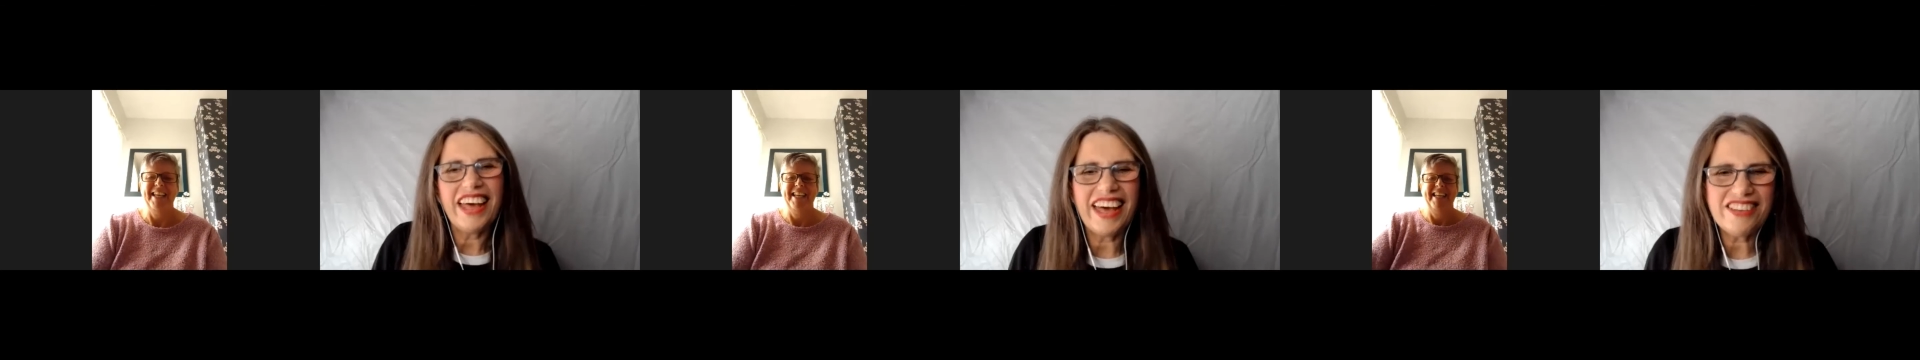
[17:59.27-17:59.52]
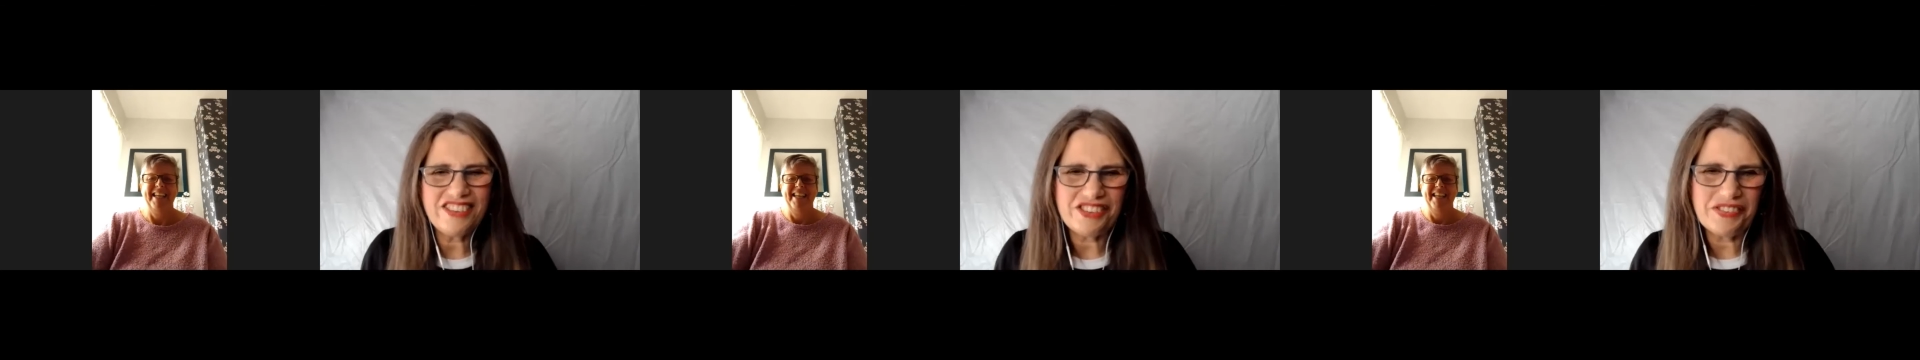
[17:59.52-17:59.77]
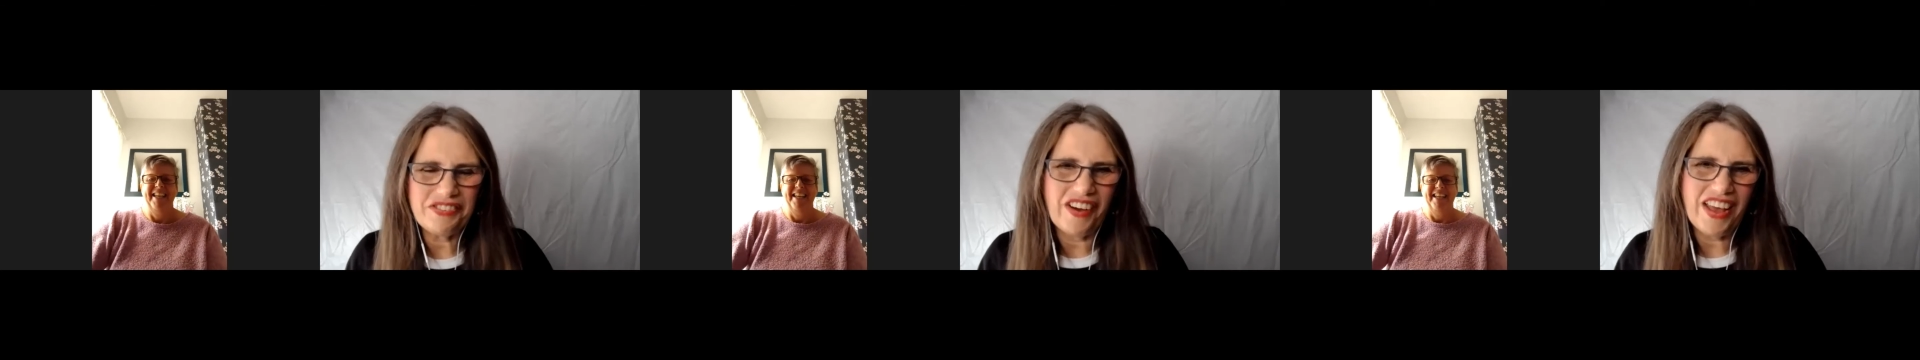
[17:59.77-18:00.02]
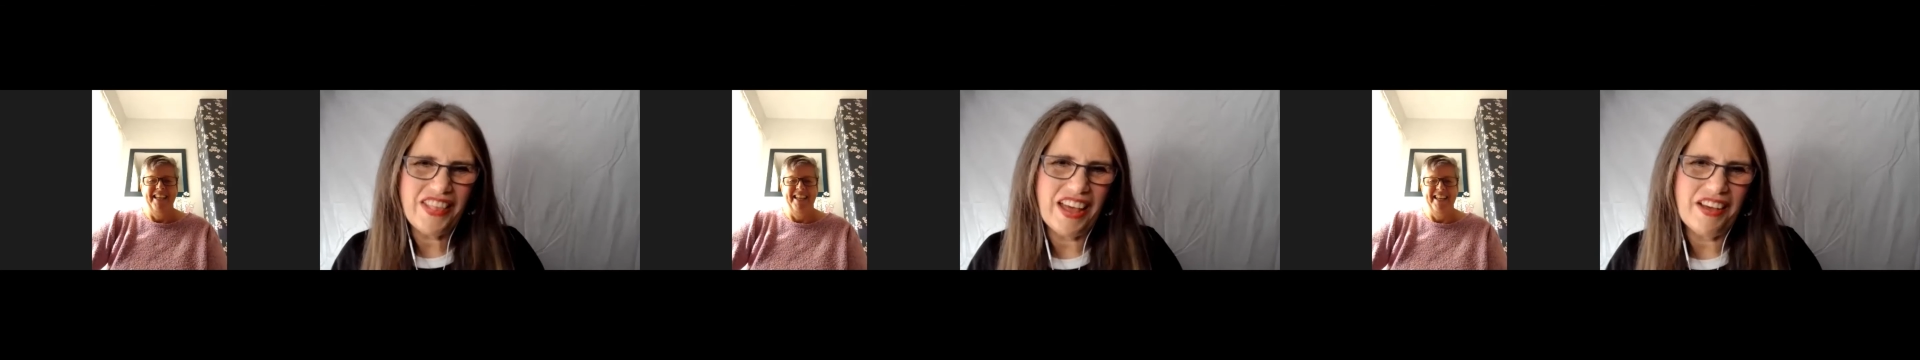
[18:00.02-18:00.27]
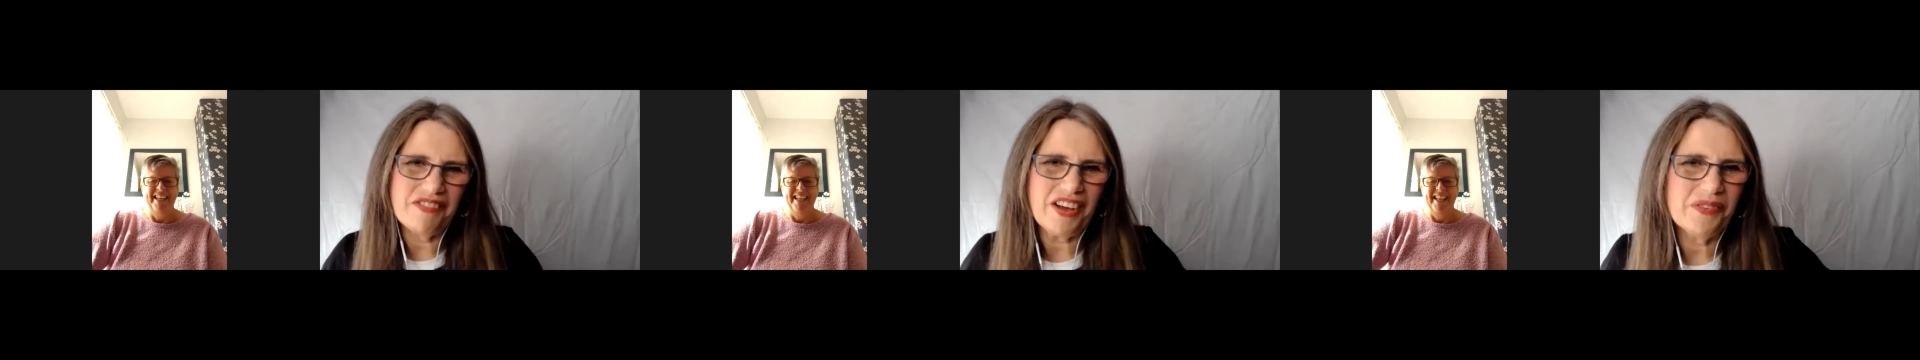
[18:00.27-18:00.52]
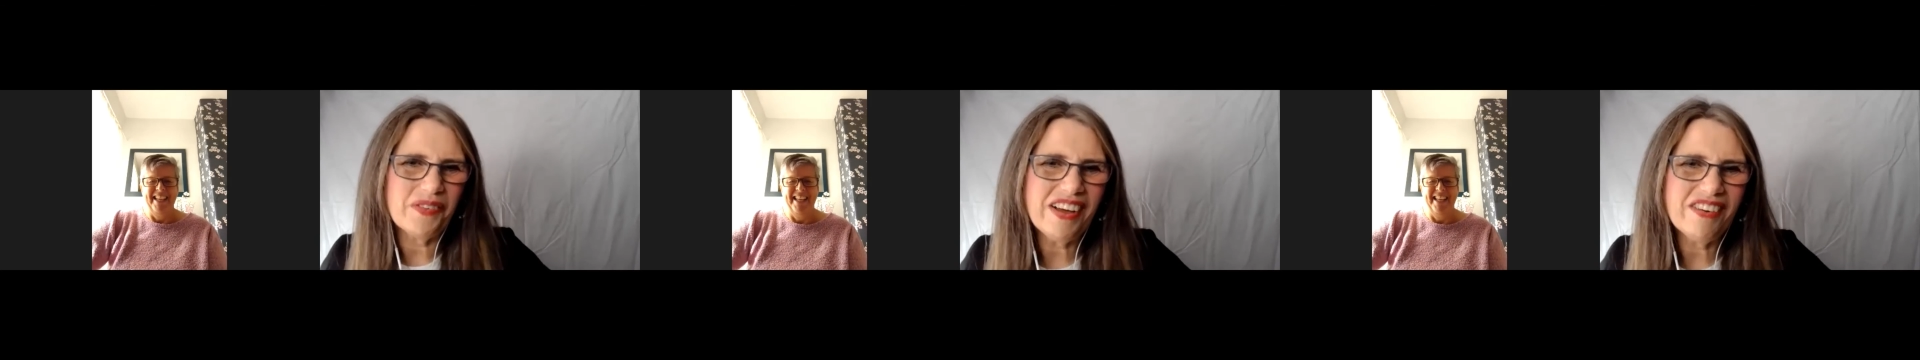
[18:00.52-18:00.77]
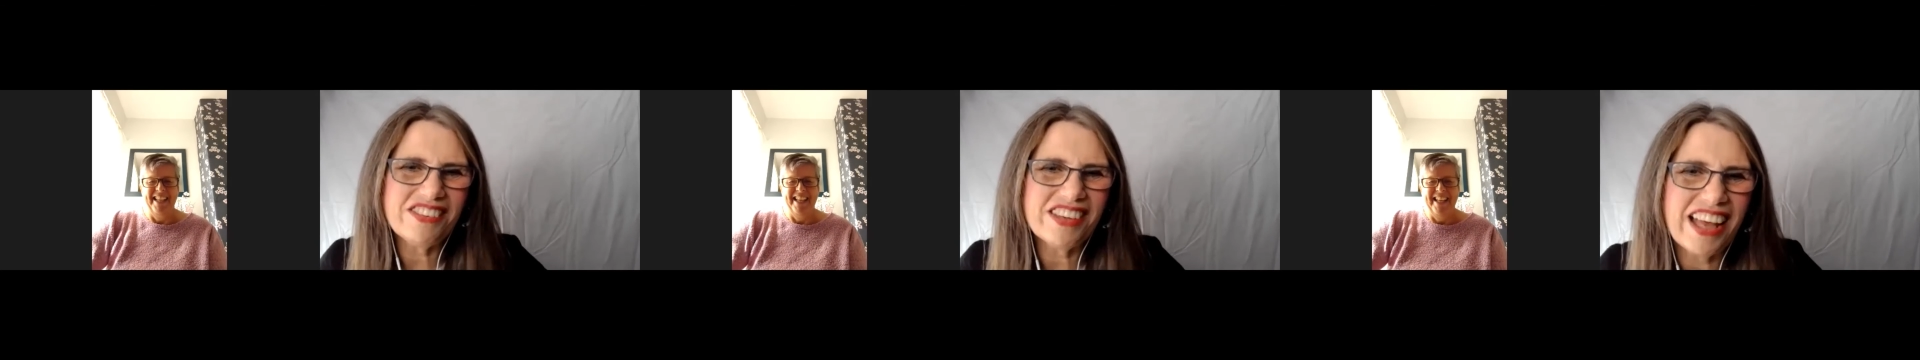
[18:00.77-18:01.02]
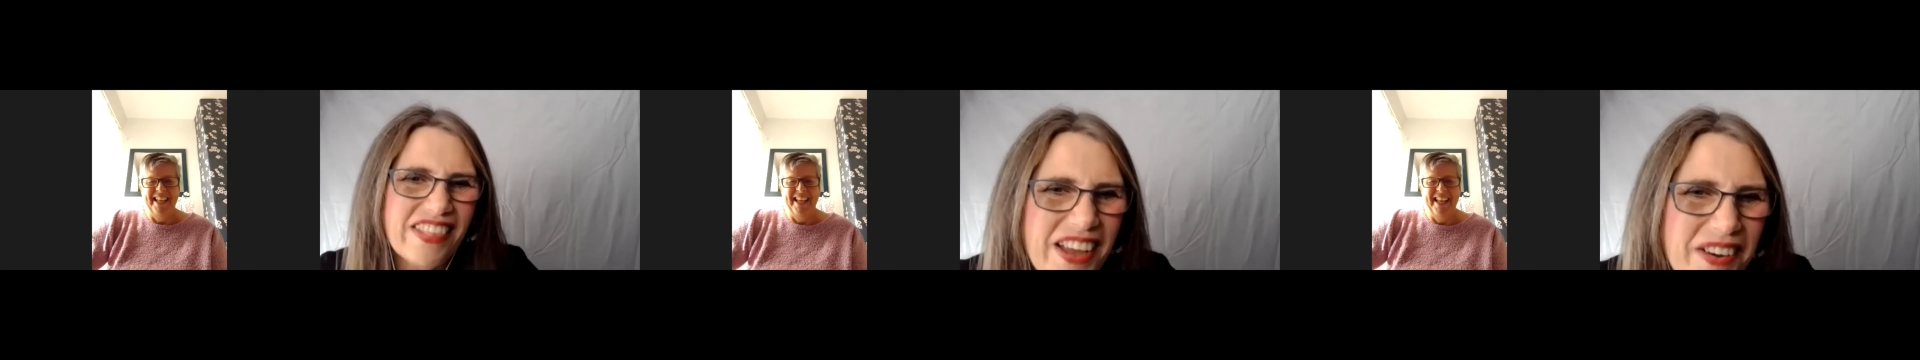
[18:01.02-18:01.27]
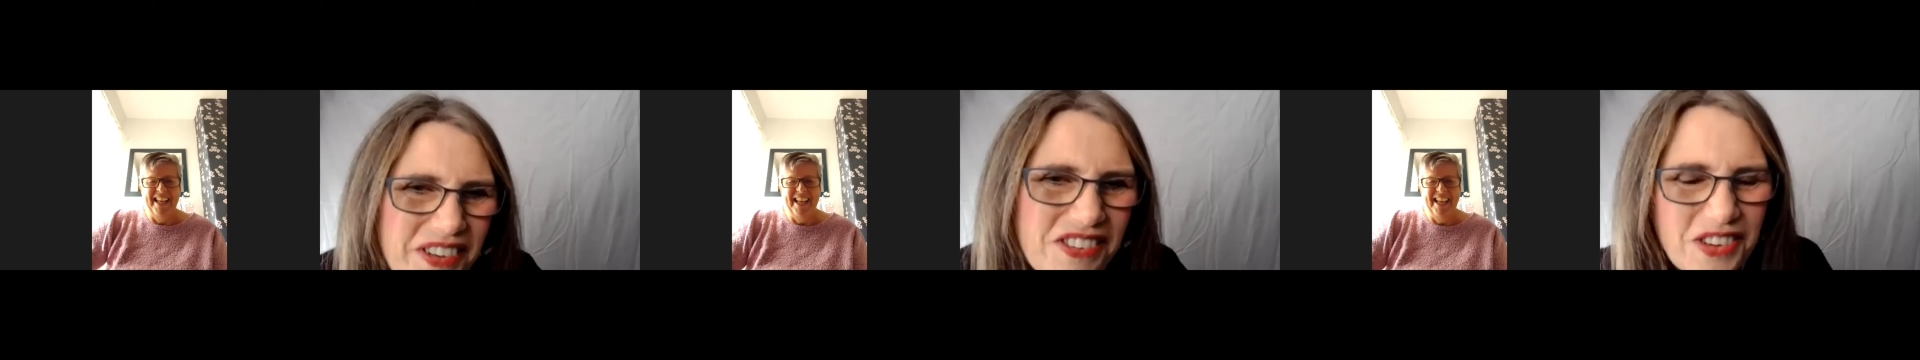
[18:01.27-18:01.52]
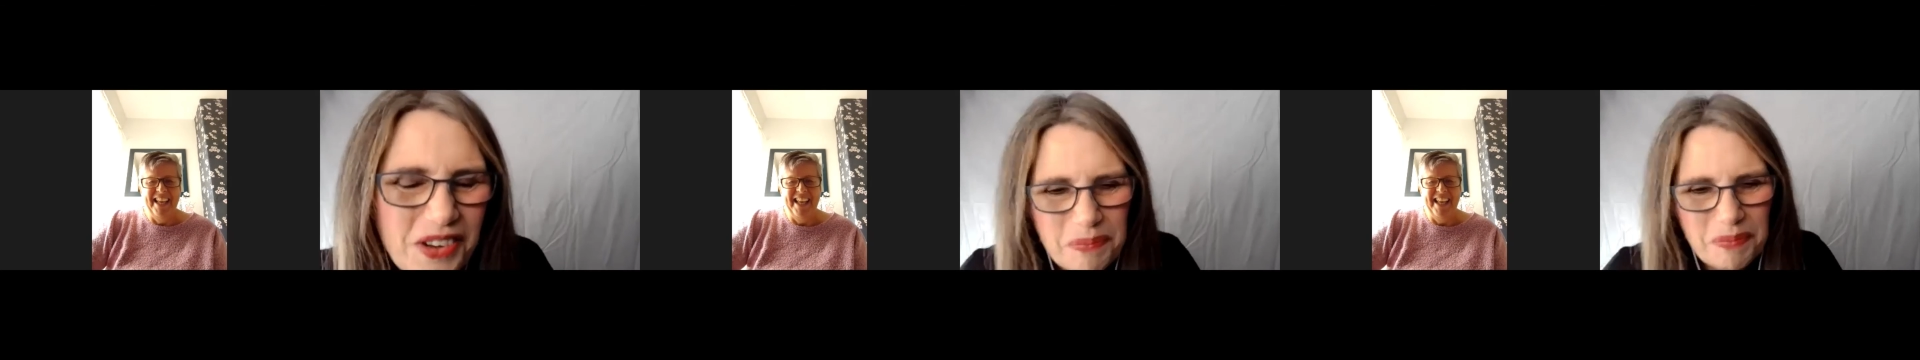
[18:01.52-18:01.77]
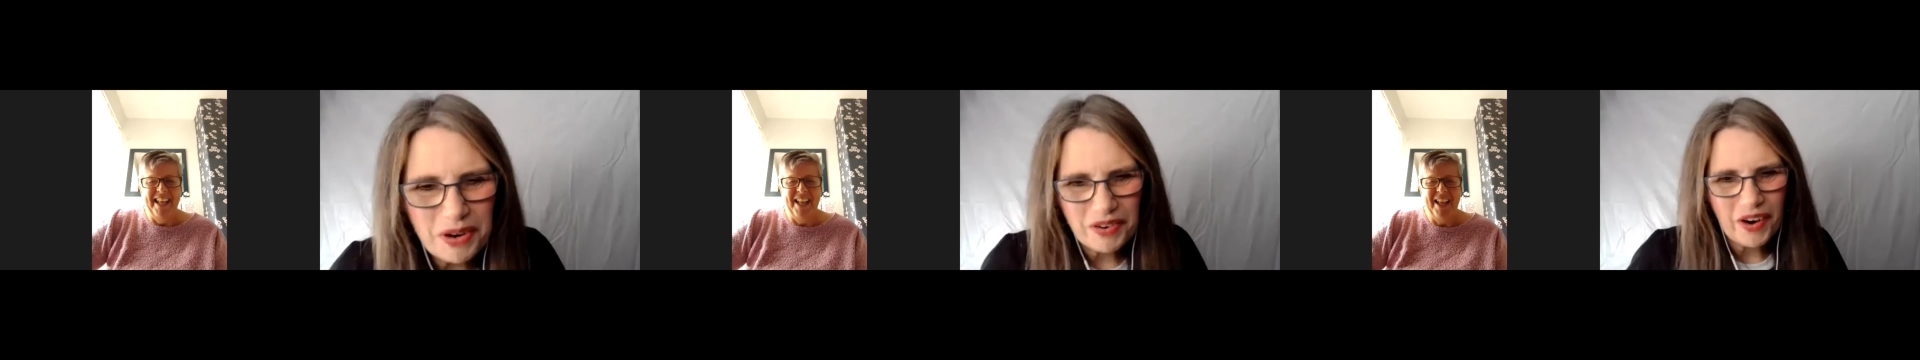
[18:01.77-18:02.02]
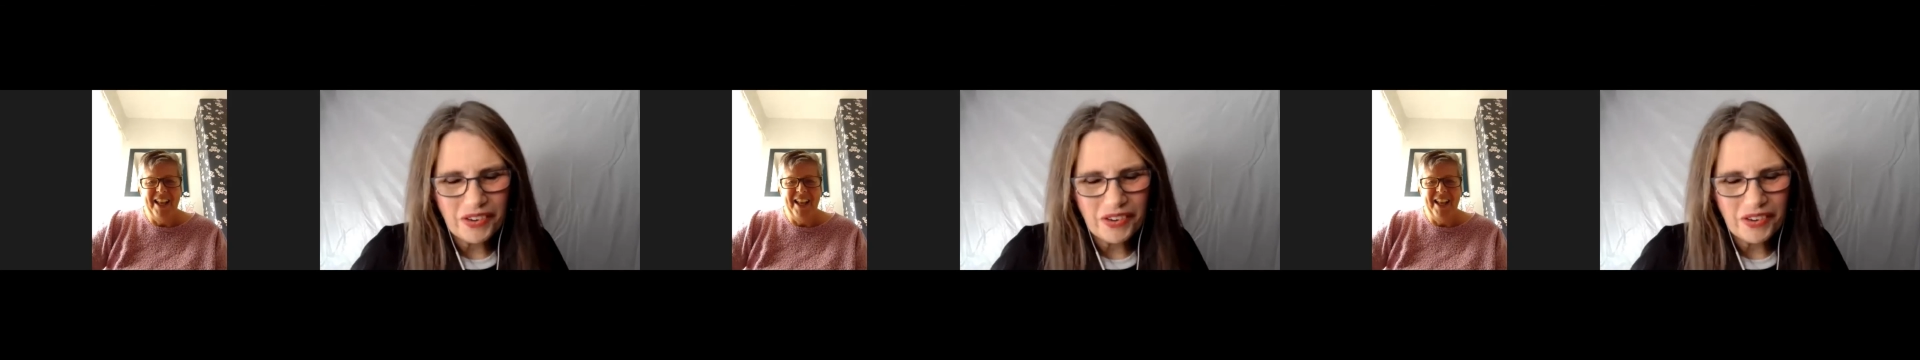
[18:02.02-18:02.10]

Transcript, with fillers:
Speaker 1: How did you find that, Val? Well done. They were super